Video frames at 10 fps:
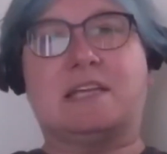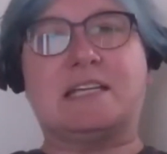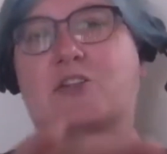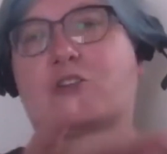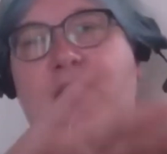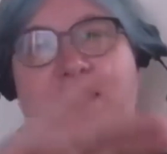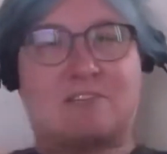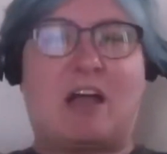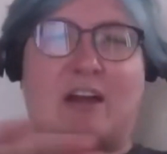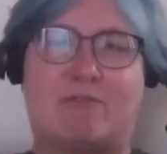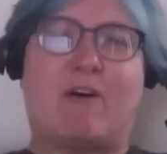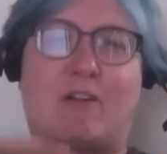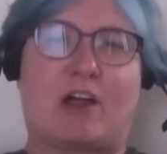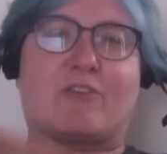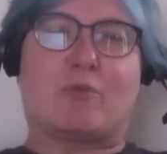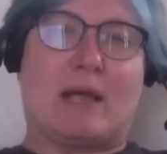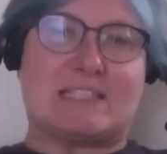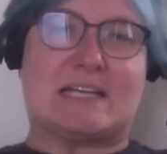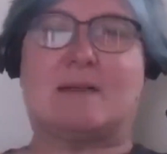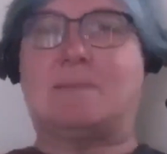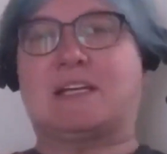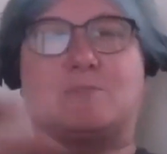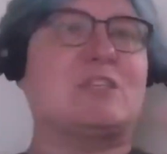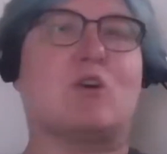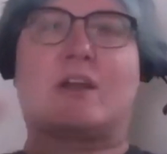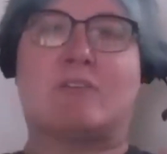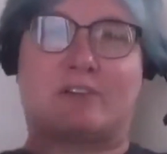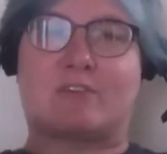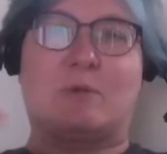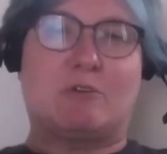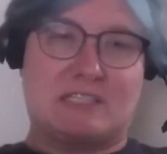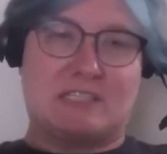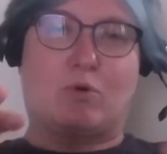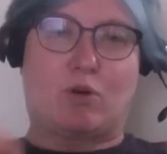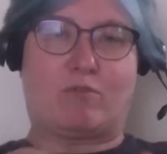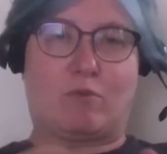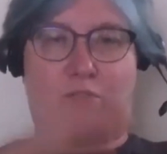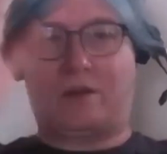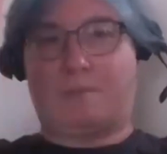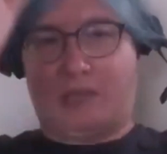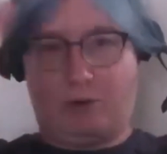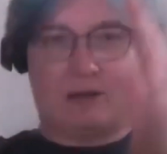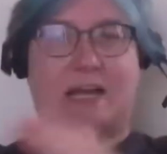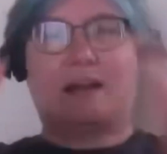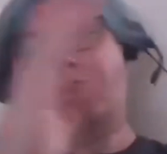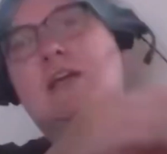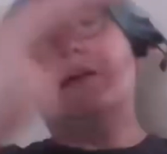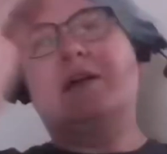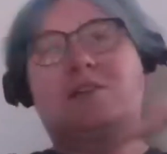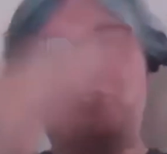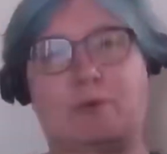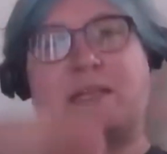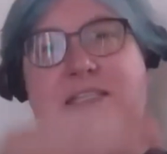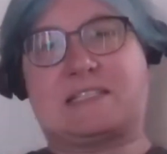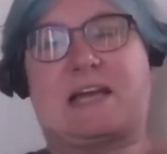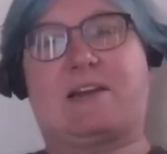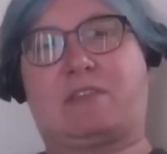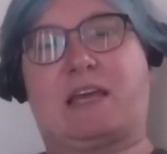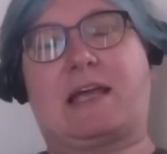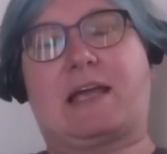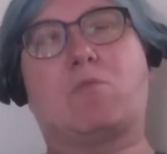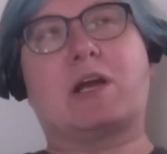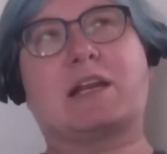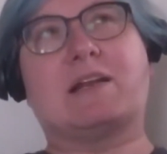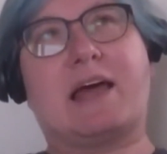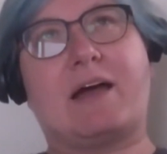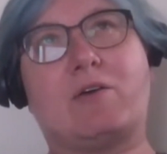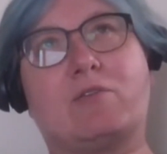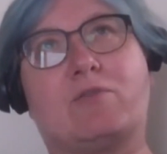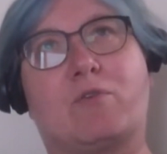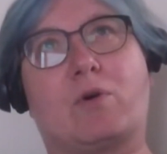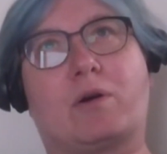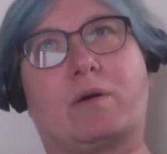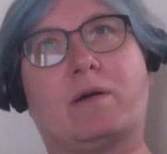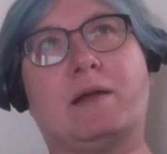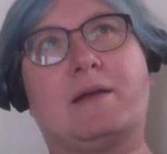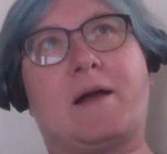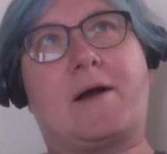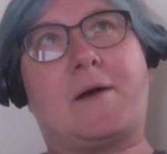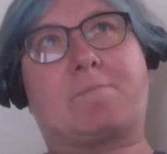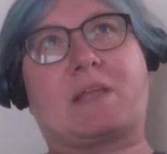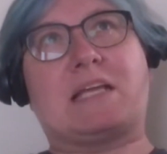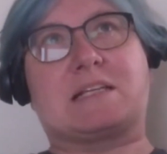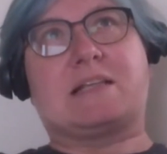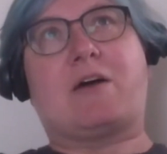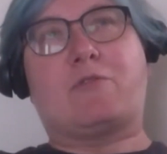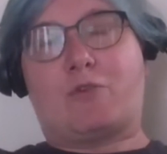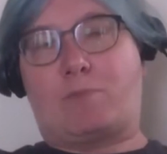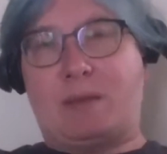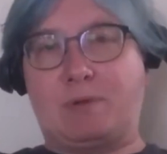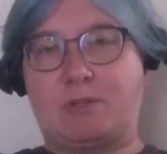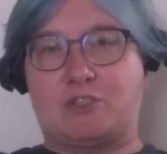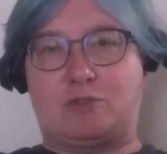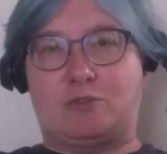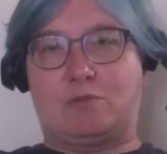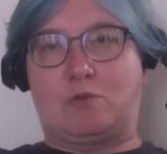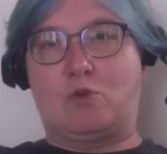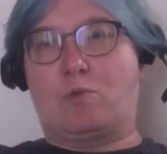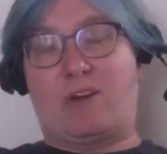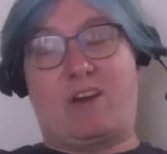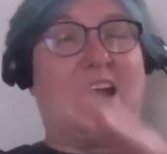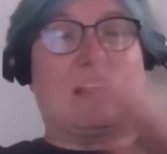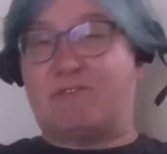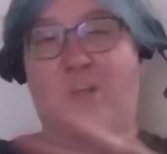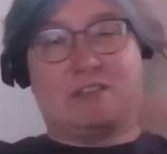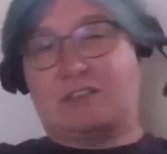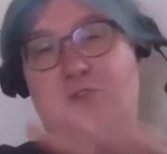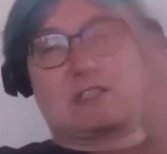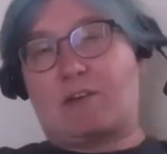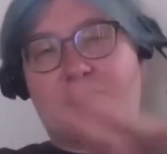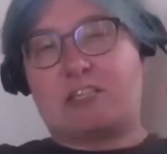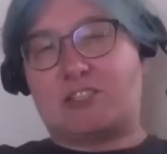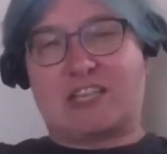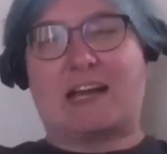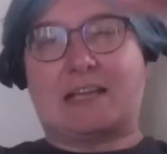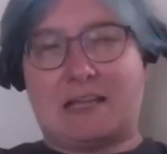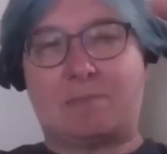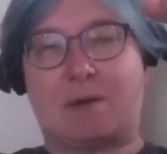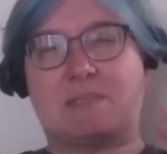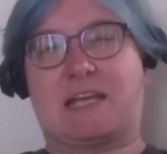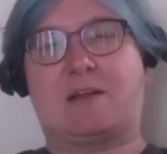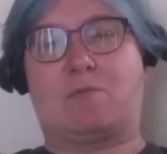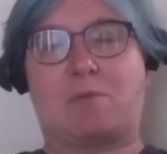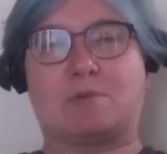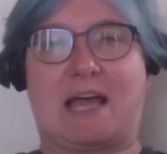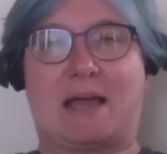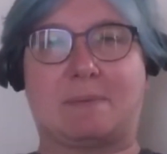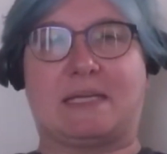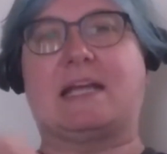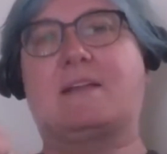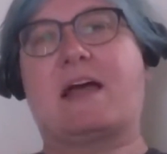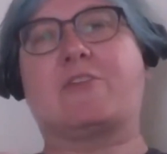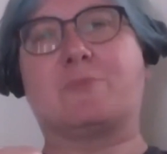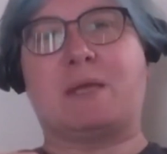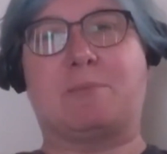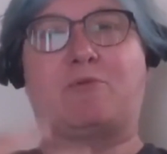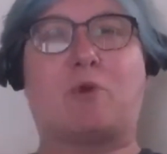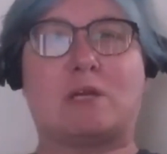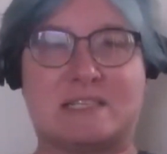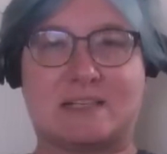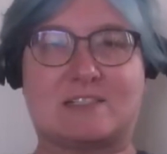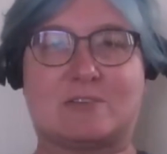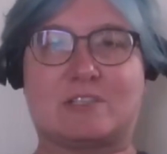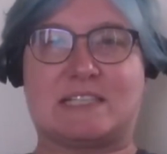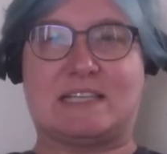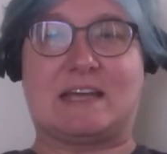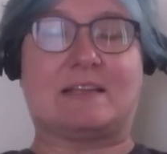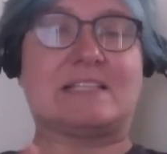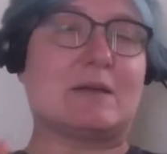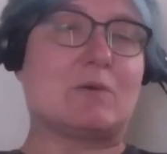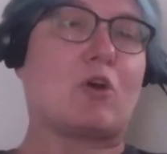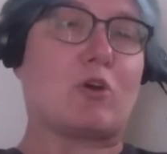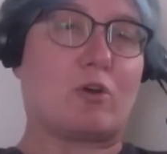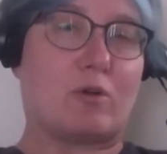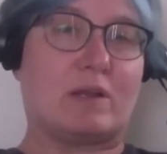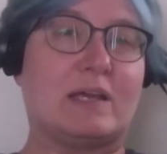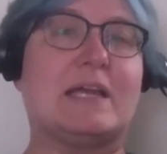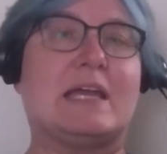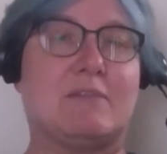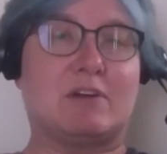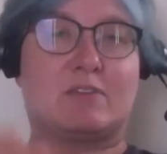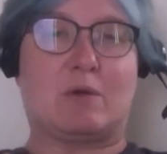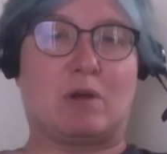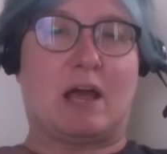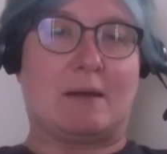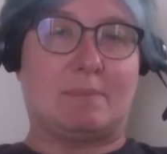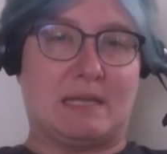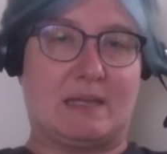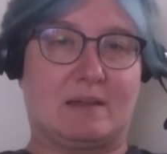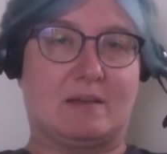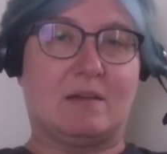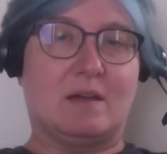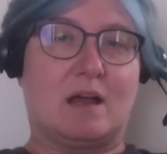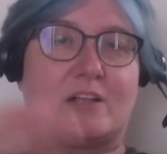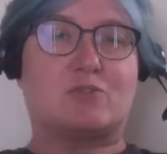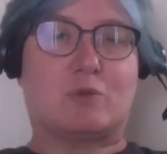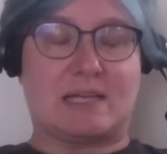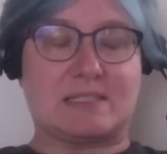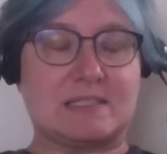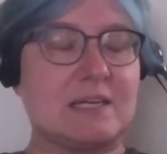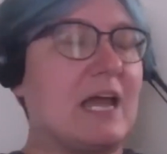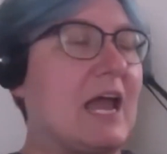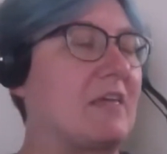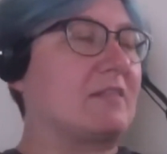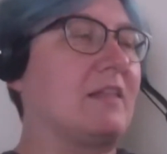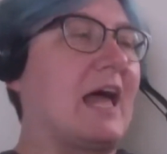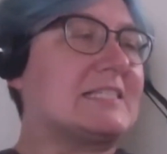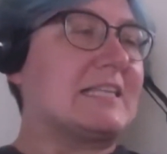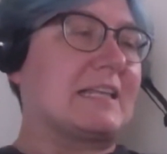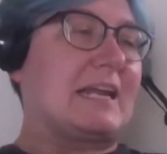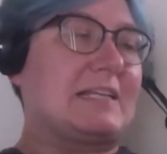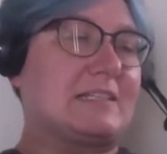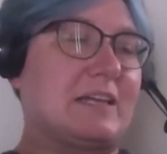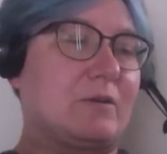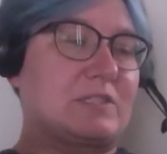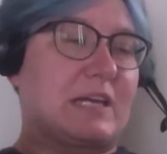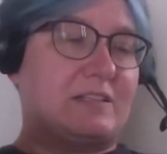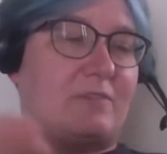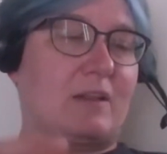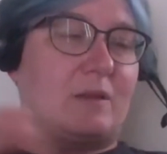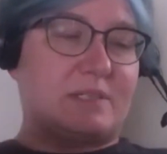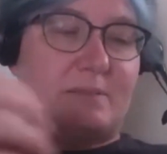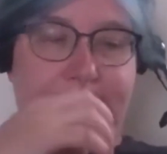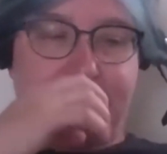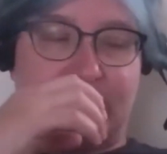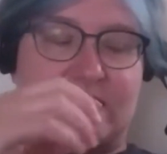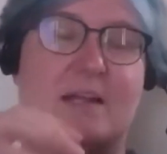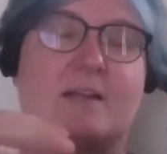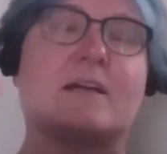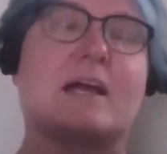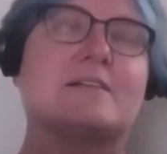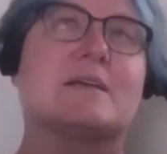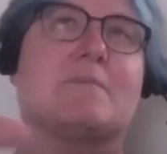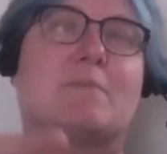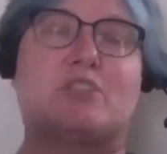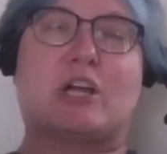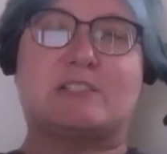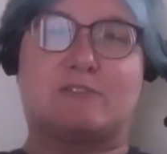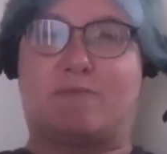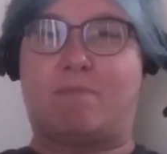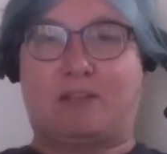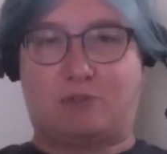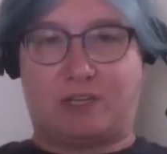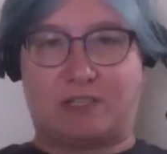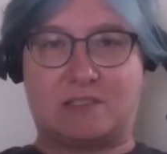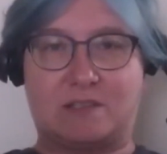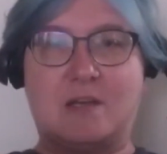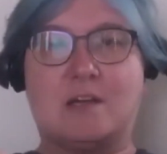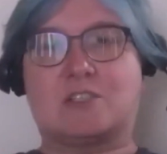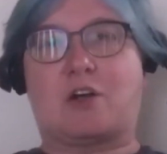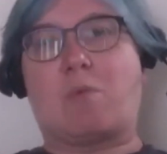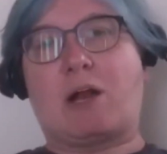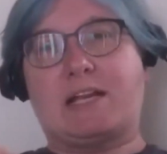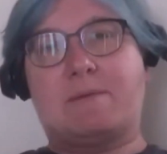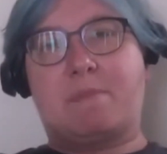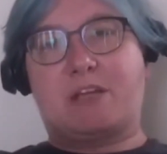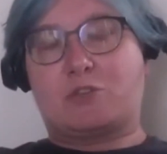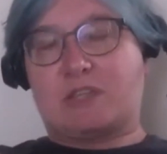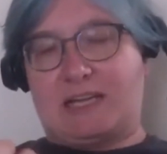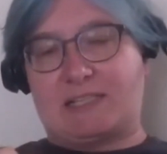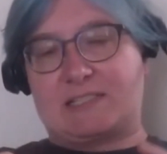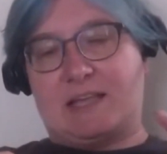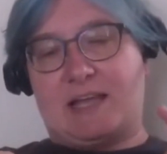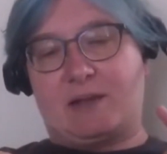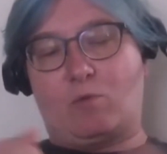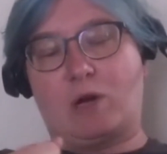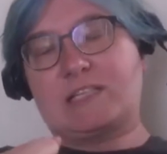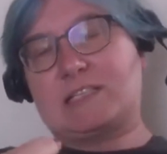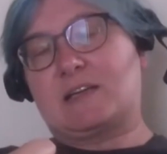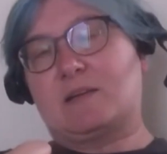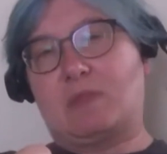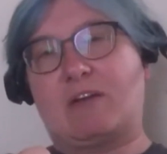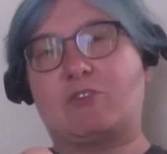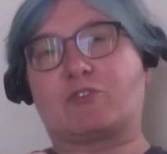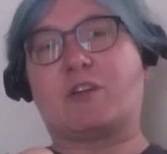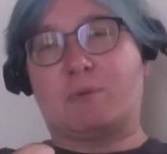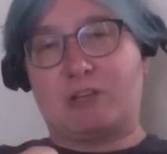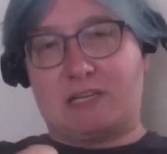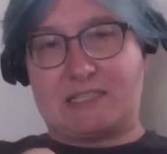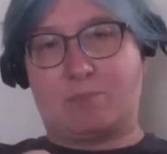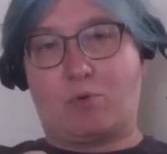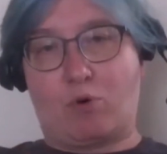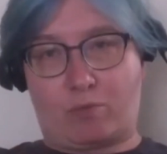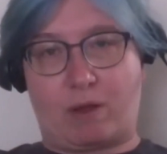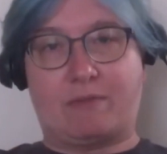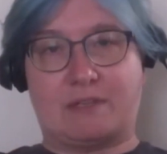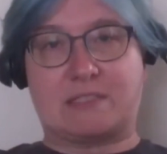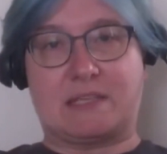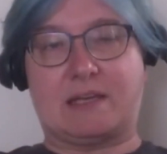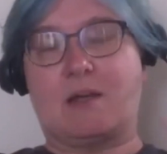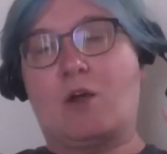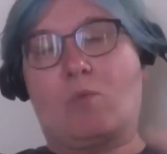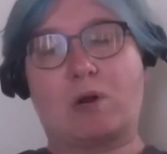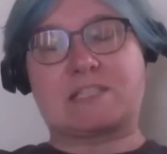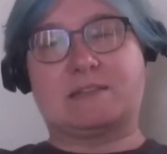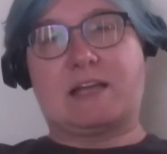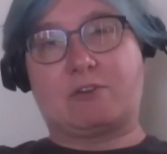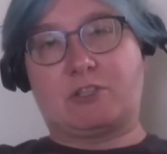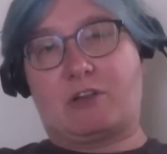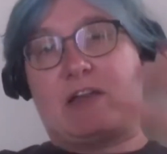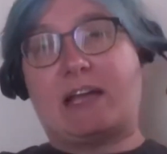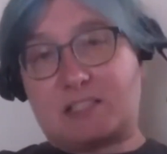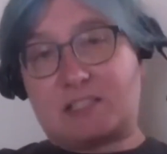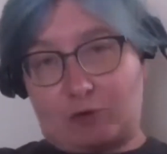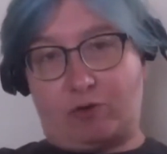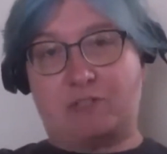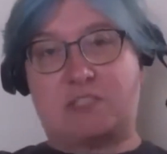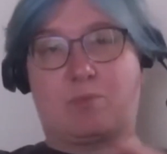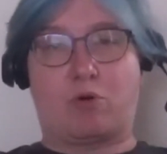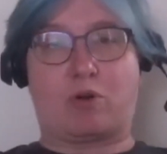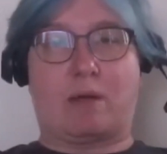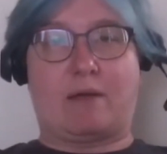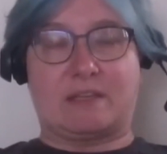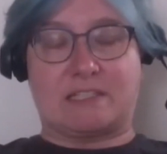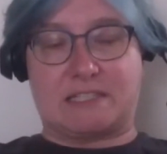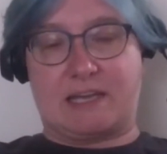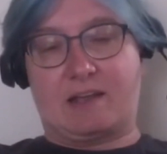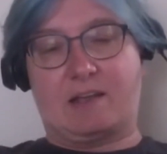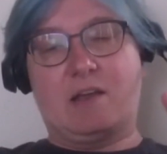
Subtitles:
other things have kind of fallen off the wayside because we don't have enough community support for them, and kind of doing this kind of thing. And what it allowed for is it allowed for people who were not involved in those conversations kind of keep up to date on what was happening. It allowed the people voicing concern to see that at least they were heard, even if they were not being addressed. And then the last thing that I did there was I developed some objective metrics. So I wanted to measure things like, what is the level of community support around this thing? What is the level of external support around this thing?